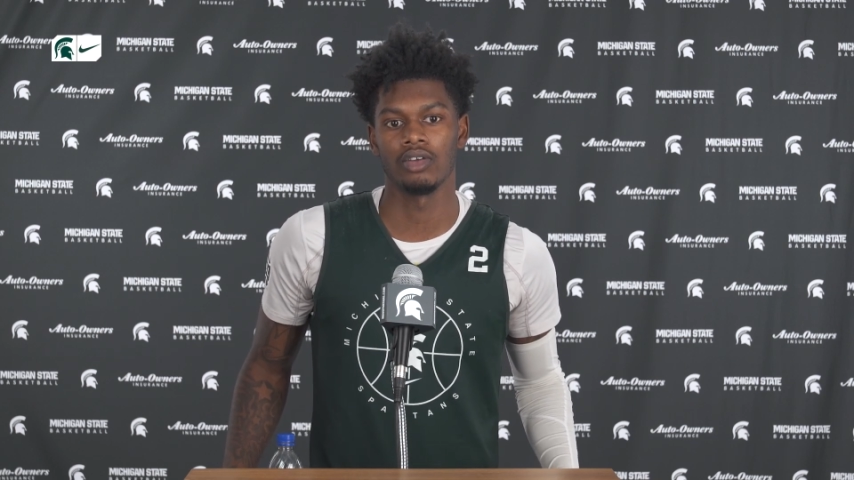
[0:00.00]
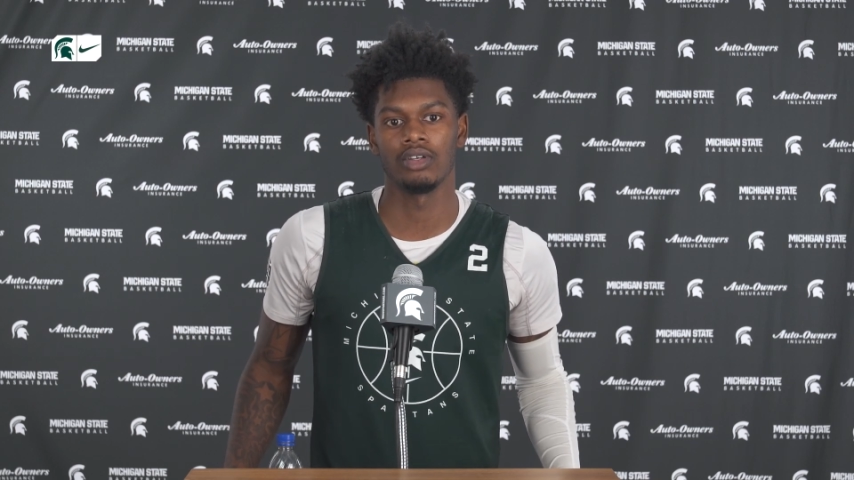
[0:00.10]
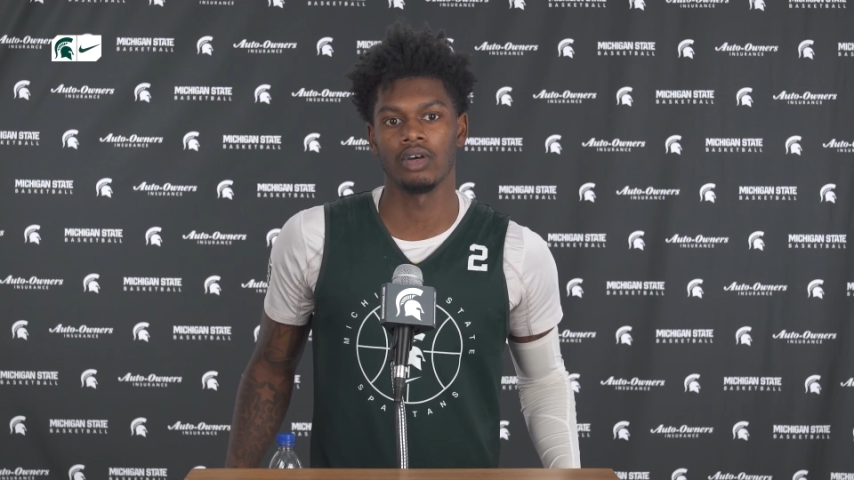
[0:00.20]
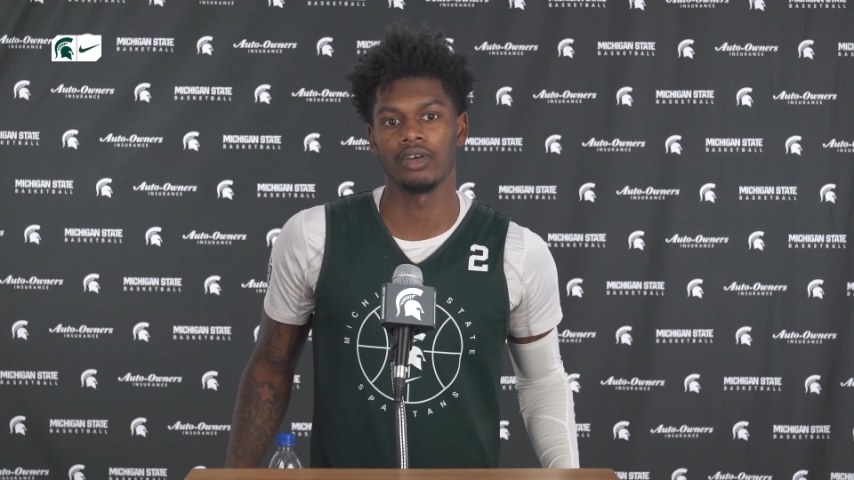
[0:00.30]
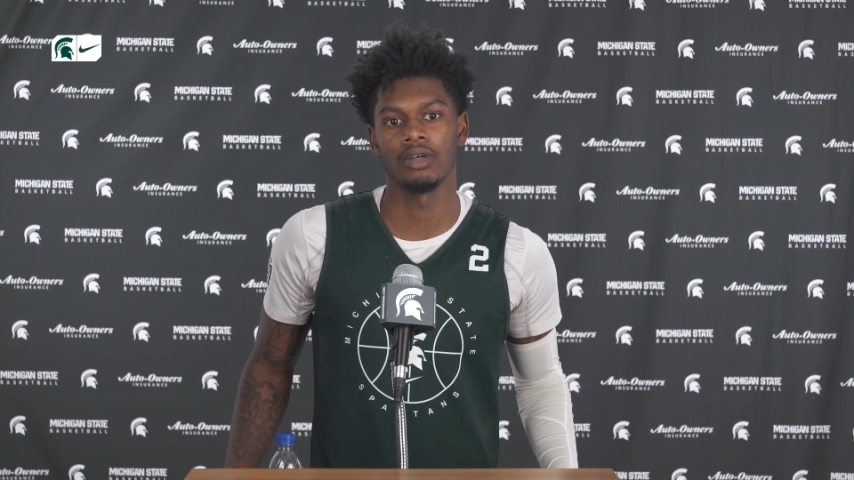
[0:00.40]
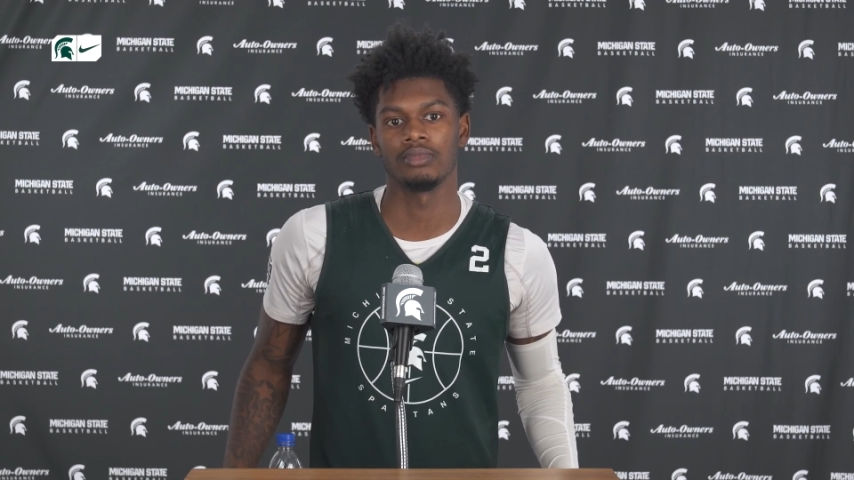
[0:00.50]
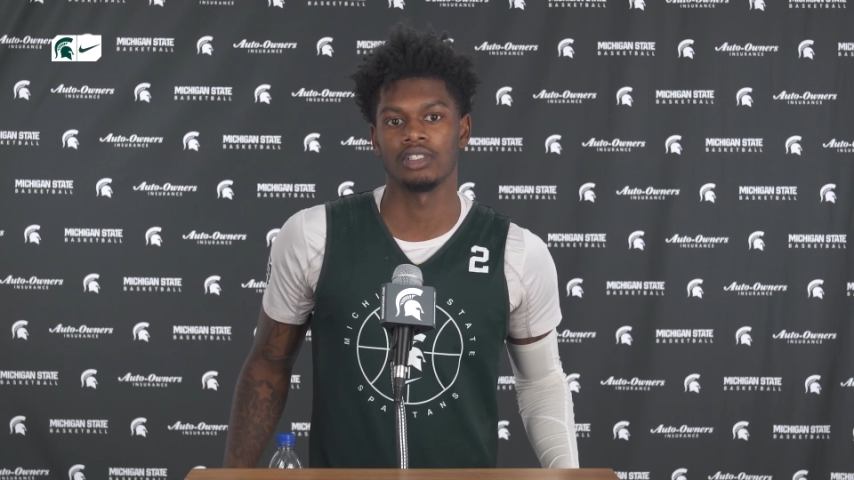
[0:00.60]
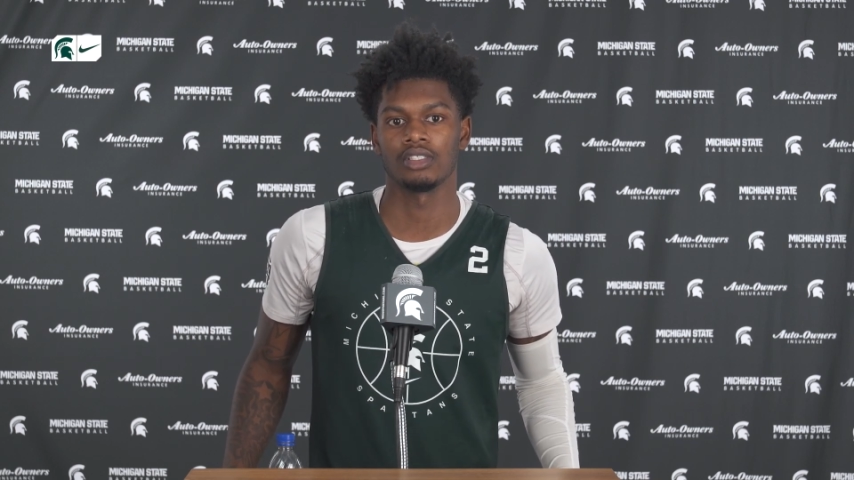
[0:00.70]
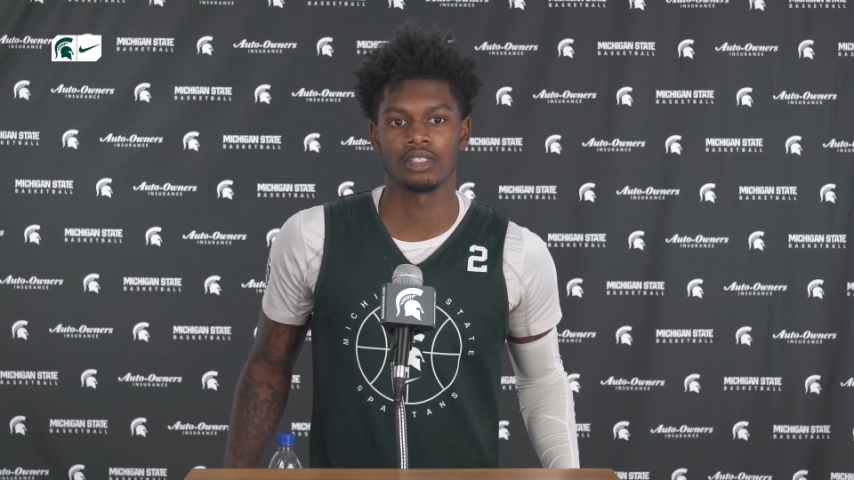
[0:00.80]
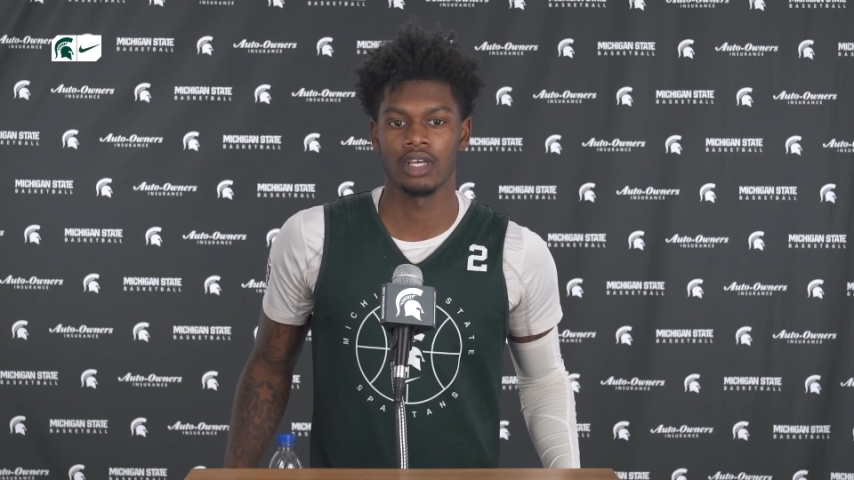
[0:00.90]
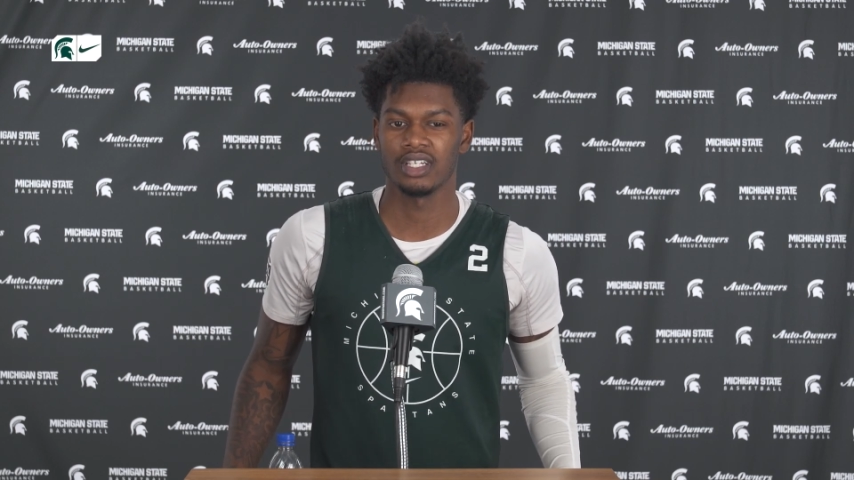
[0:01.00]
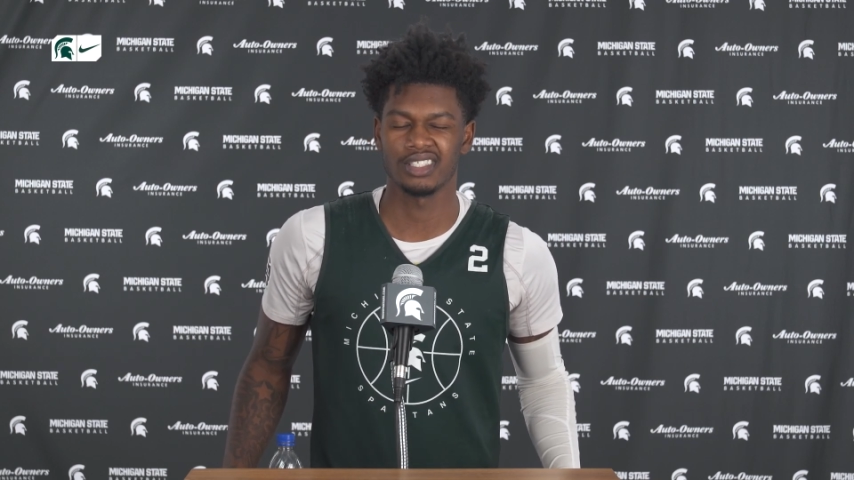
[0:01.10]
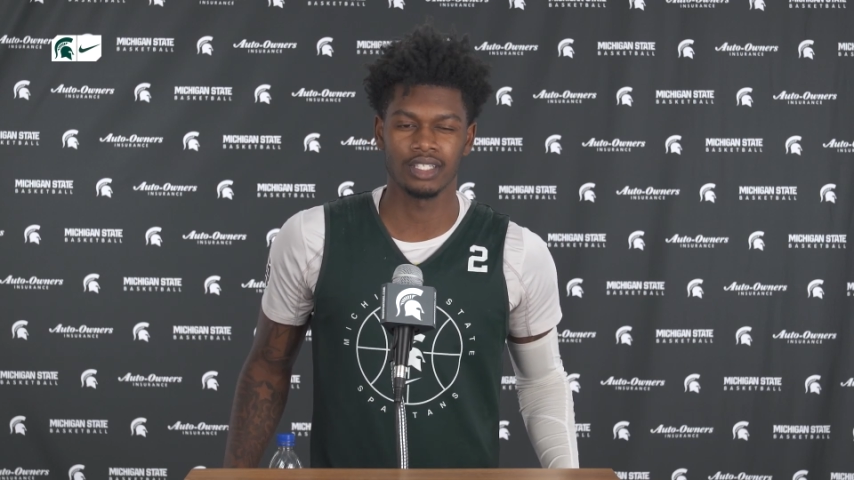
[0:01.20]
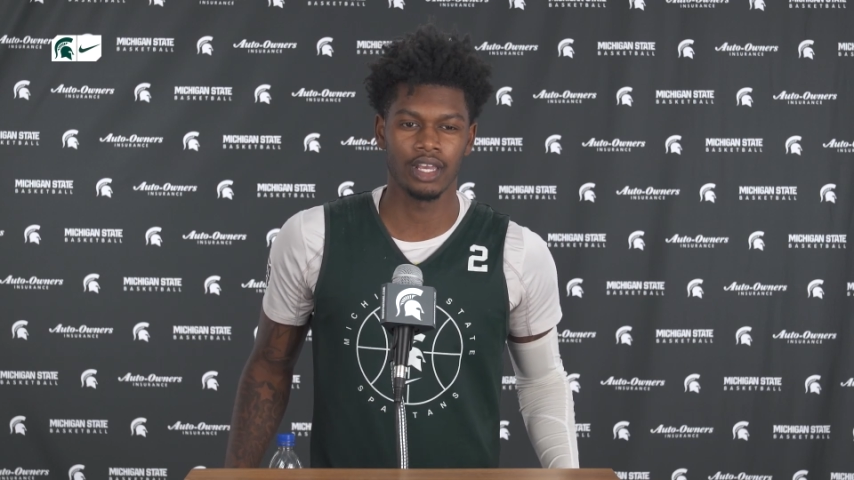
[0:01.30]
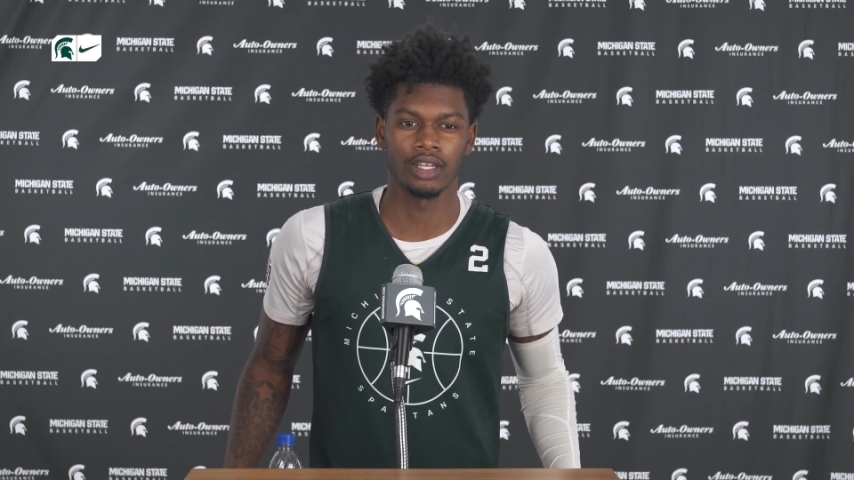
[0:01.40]
you know, him just
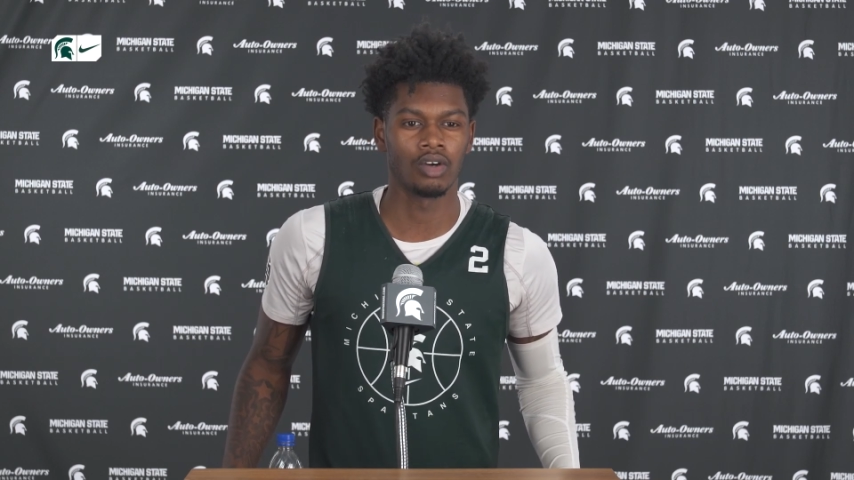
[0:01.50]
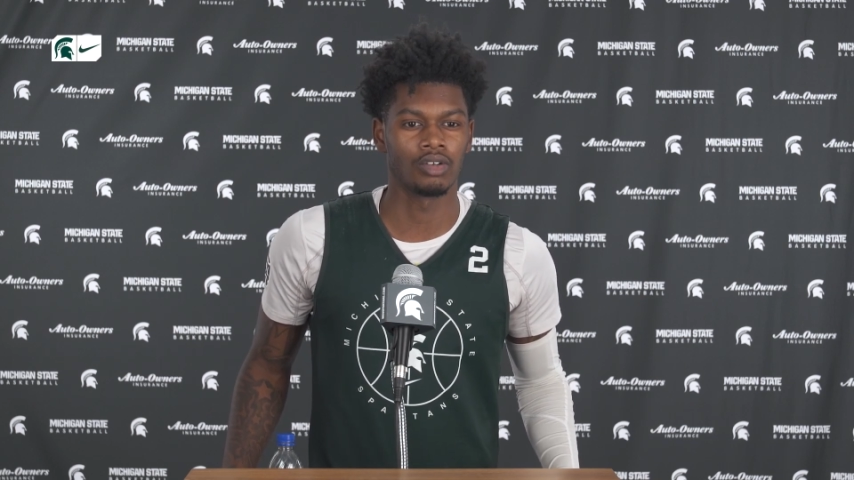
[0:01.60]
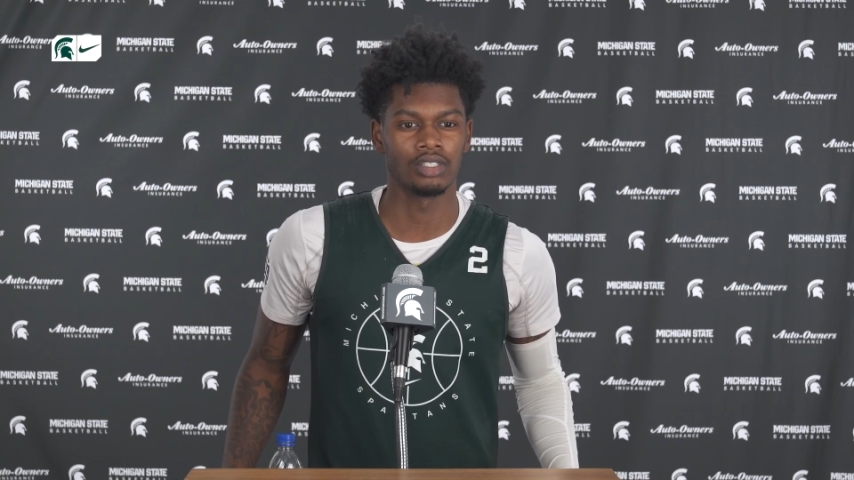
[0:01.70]
standing on